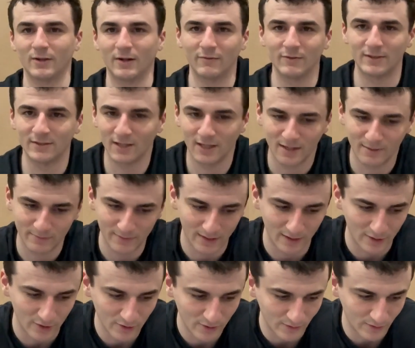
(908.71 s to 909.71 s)
Every time they
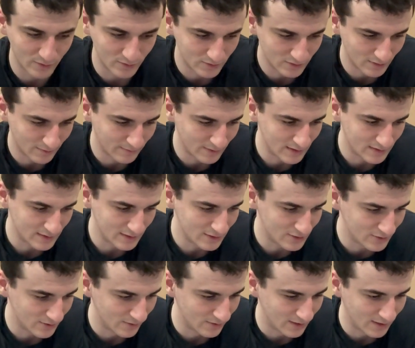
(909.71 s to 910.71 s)
do, somebody's
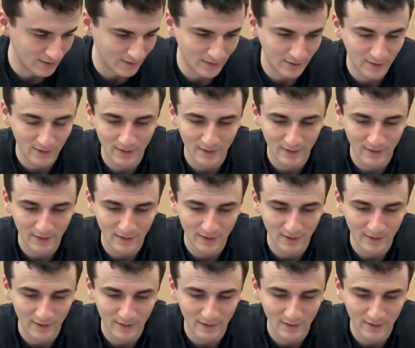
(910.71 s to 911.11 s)
injured. And